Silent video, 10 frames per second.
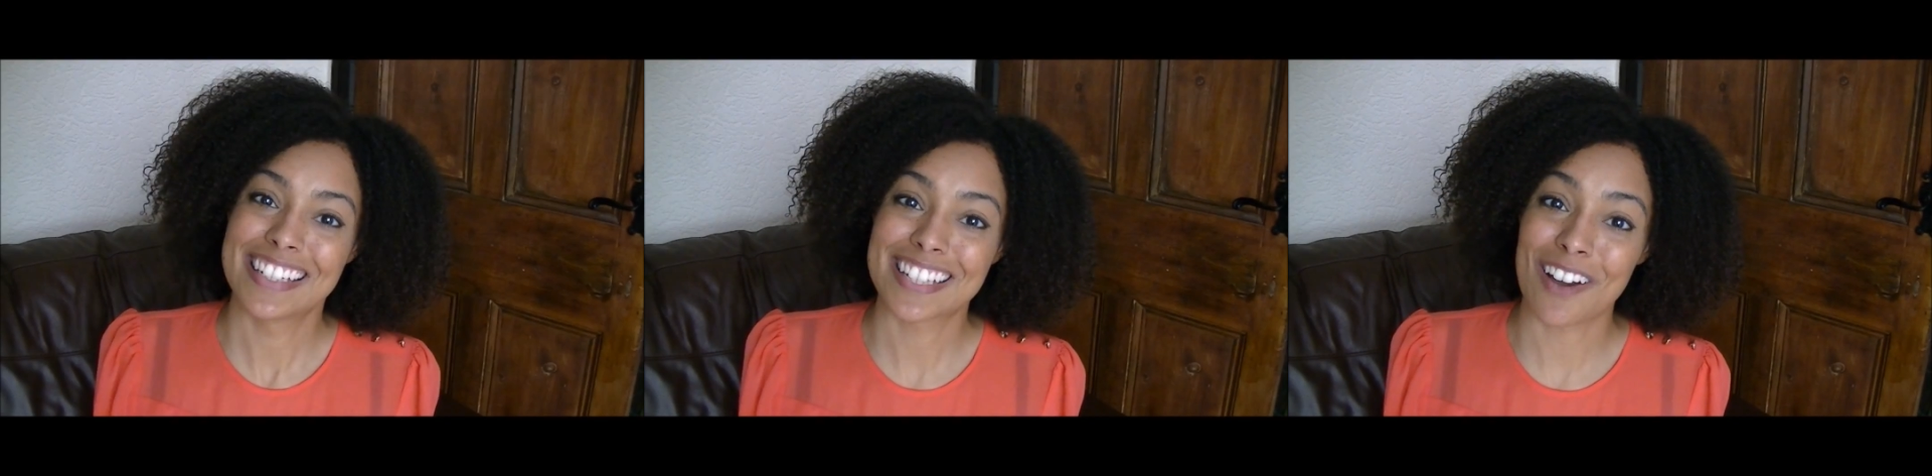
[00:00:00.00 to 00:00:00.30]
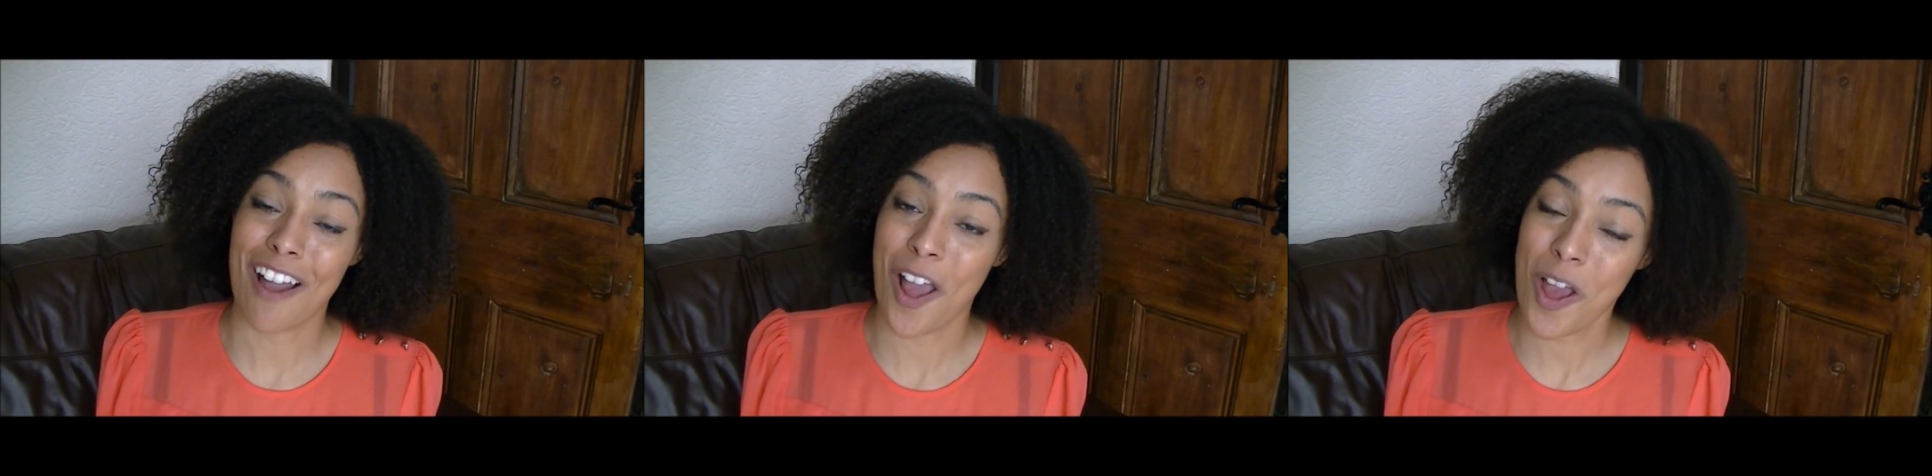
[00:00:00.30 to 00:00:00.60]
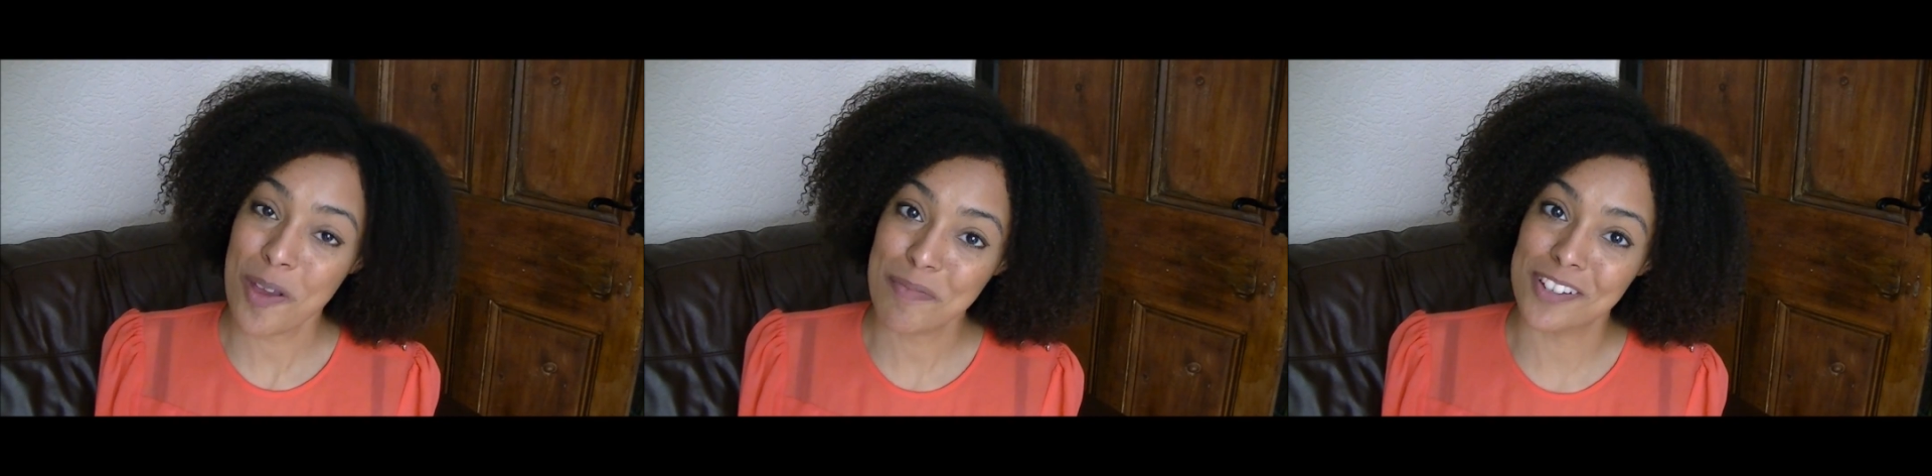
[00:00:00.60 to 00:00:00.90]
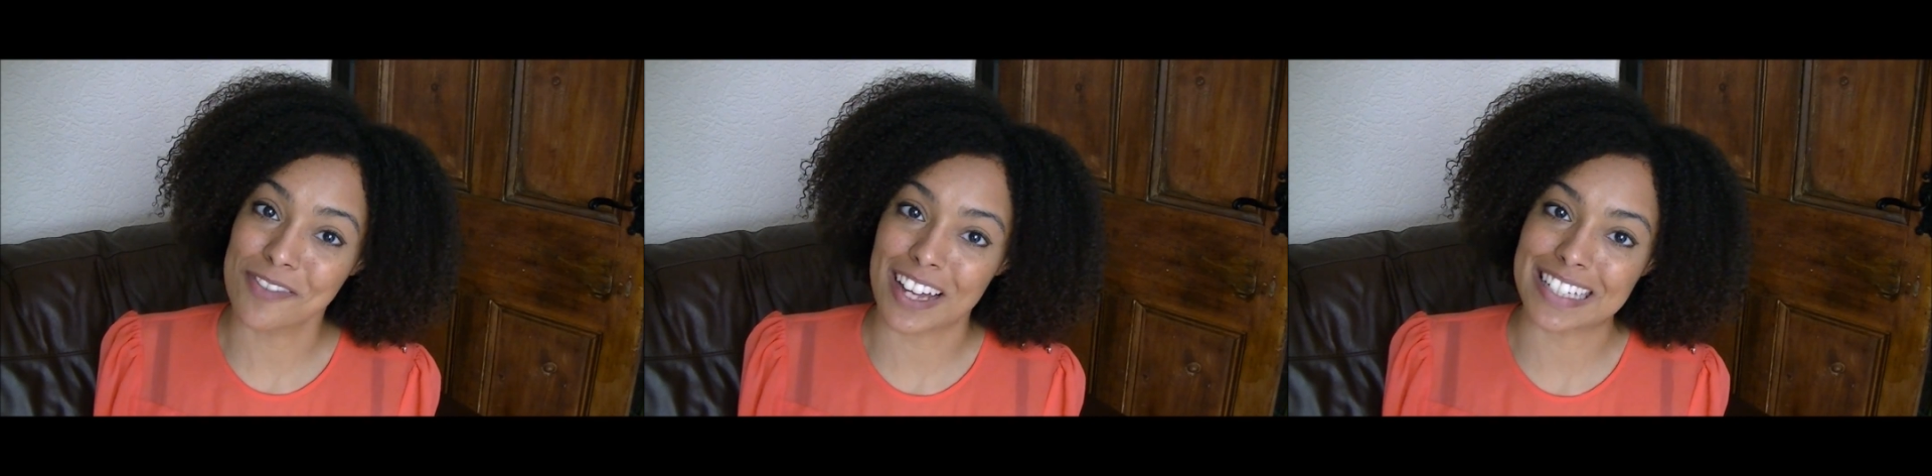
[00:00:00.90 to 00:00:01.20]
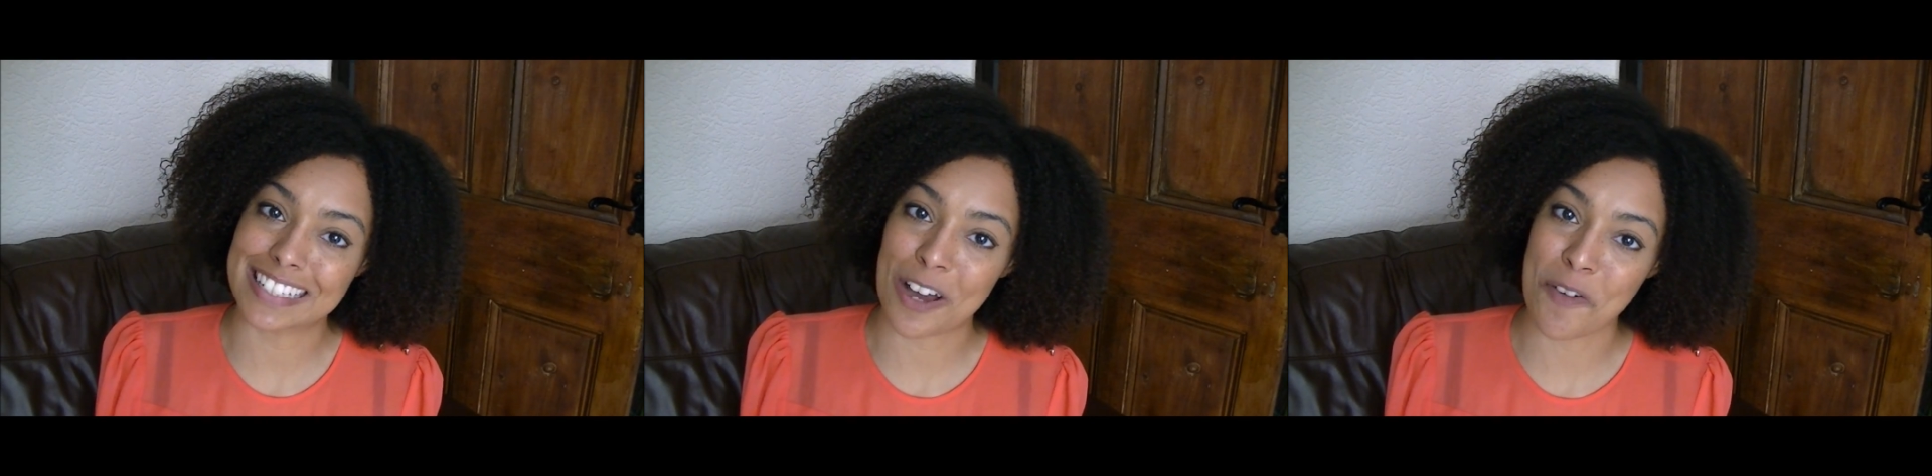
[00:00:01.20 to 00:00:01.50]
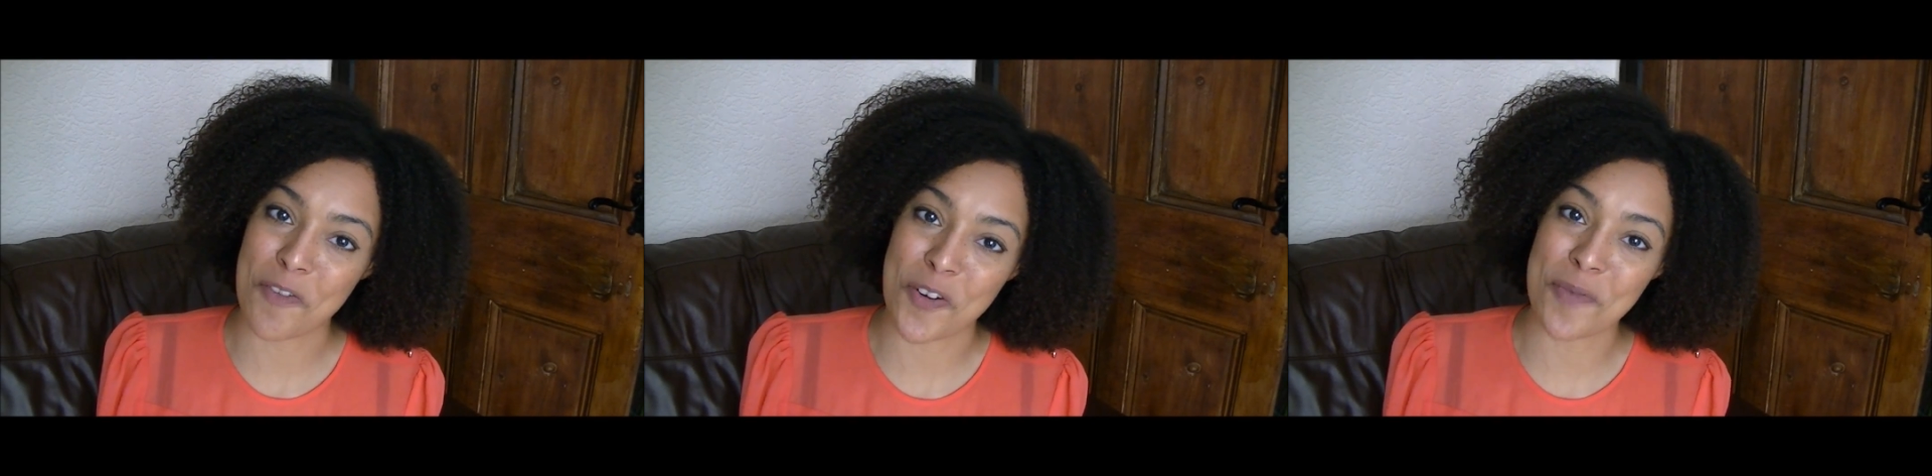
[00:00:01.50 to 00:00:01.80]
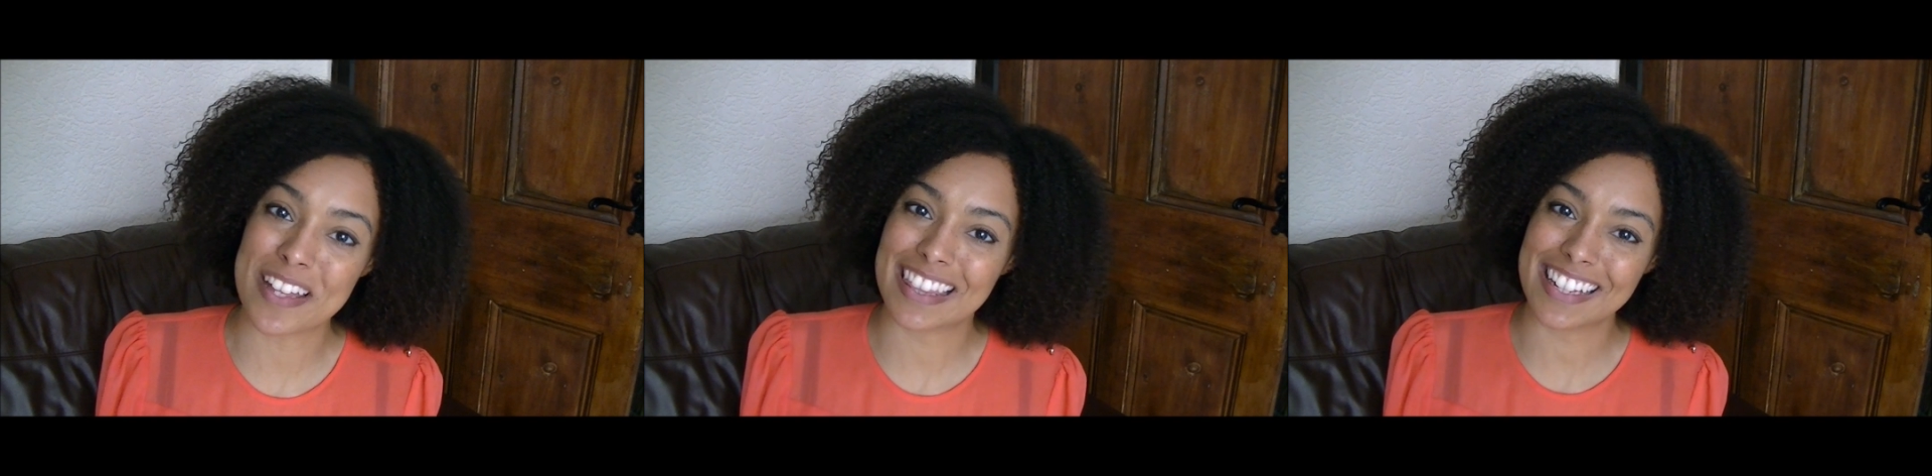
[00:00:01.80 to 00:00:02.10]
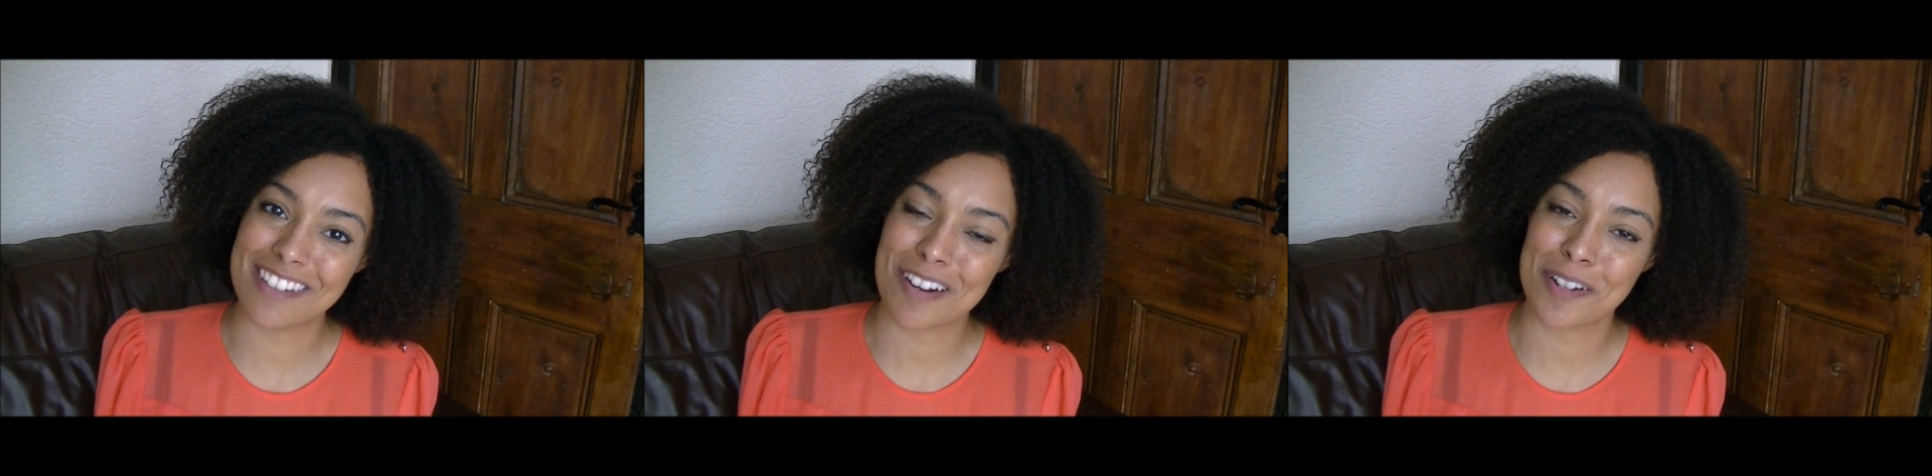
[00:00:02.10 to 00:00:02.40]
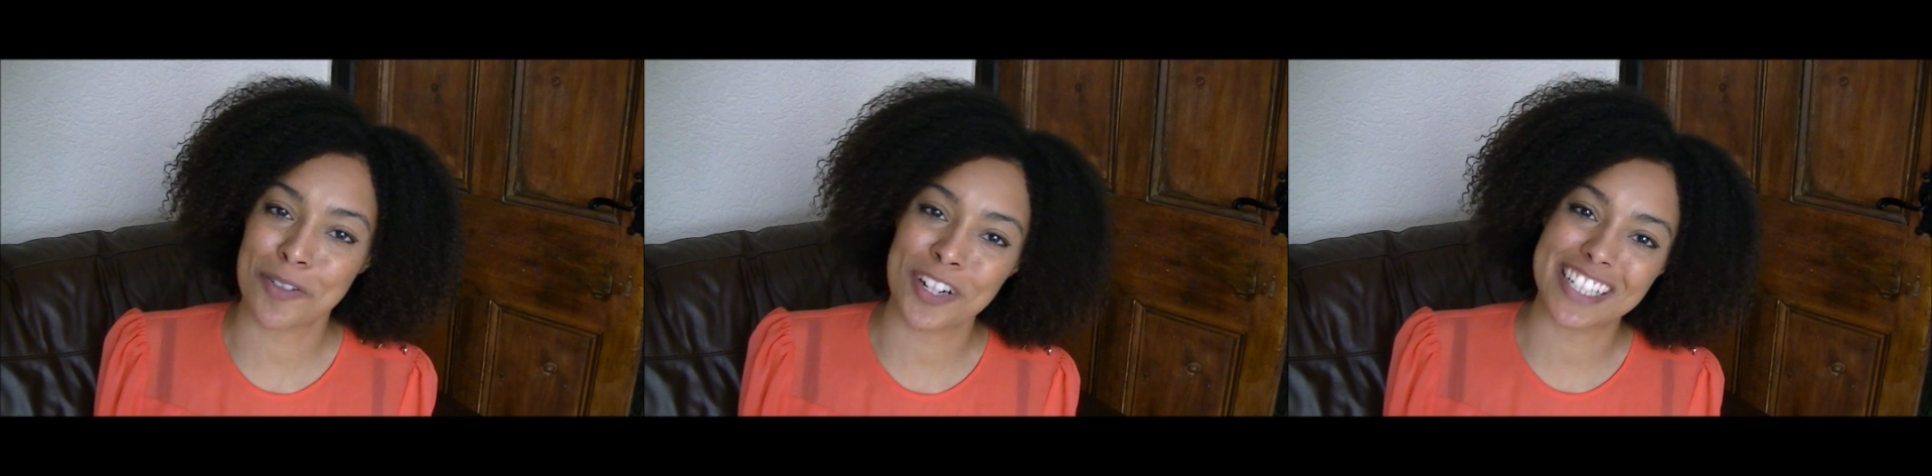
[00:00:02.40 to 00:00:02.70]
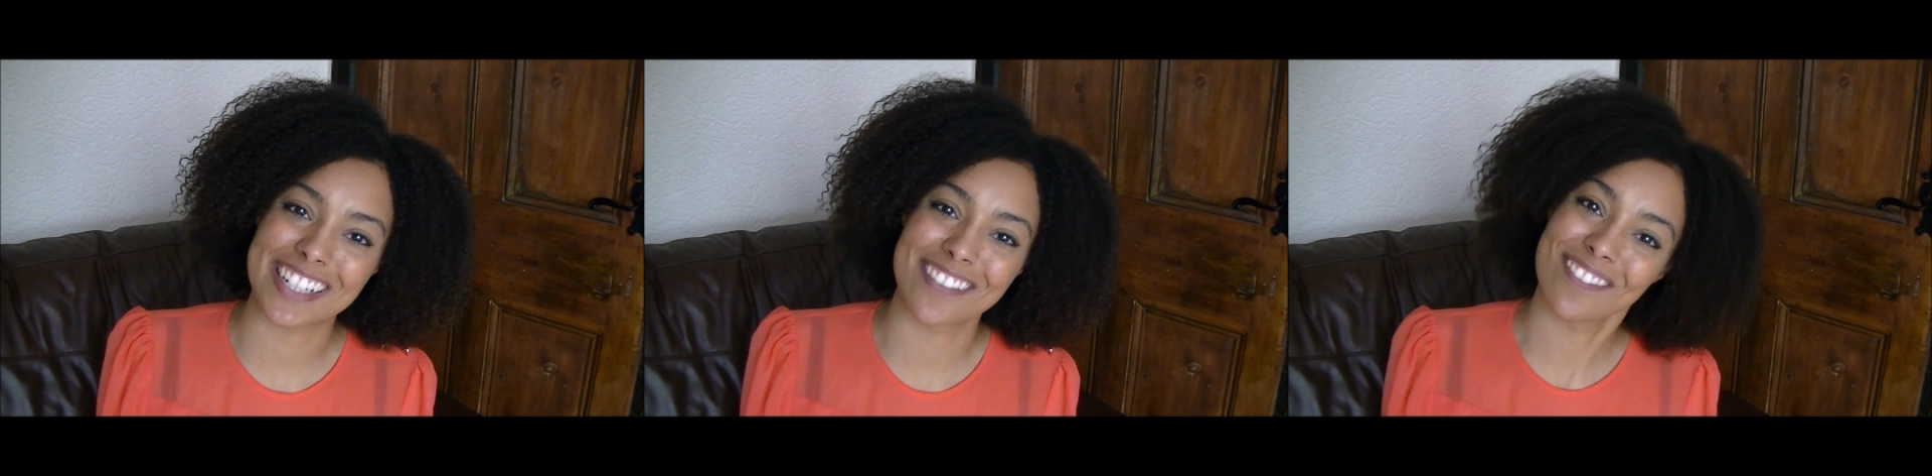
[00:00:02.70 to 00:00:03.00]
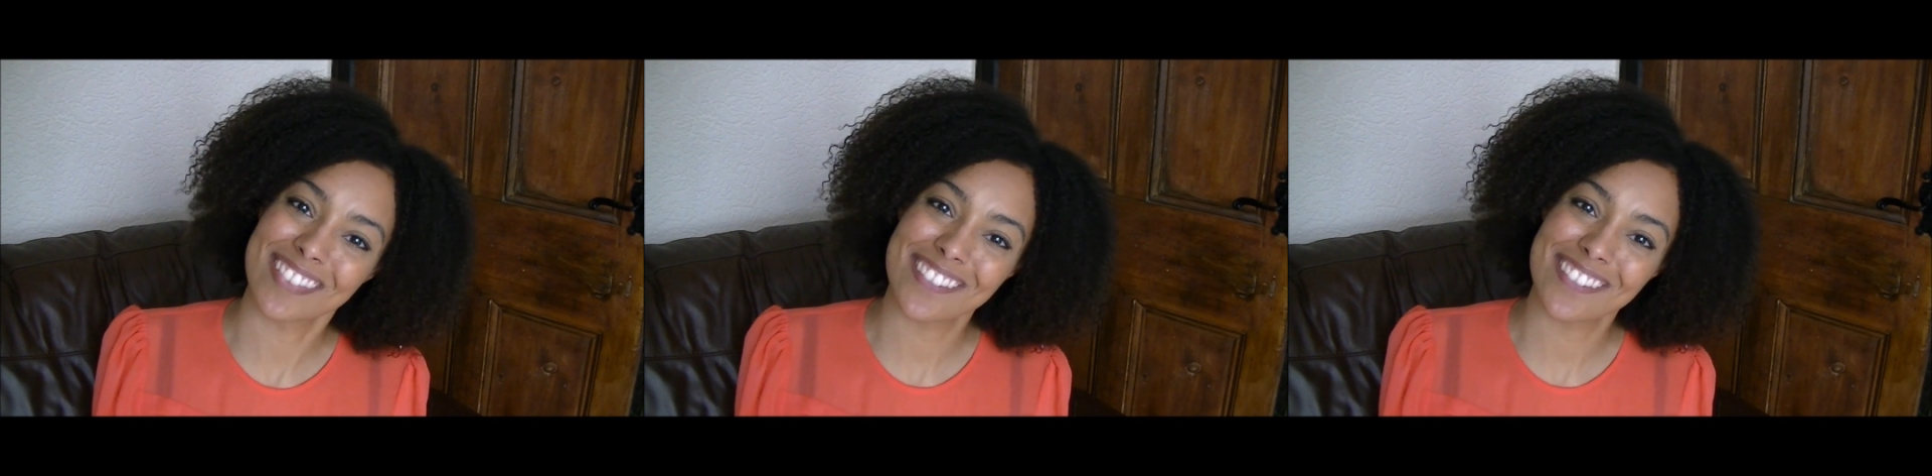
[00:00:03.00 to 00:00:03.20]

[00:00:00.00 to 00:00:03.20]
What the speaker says: So I hope you found this helpful, but thank you very much for watching.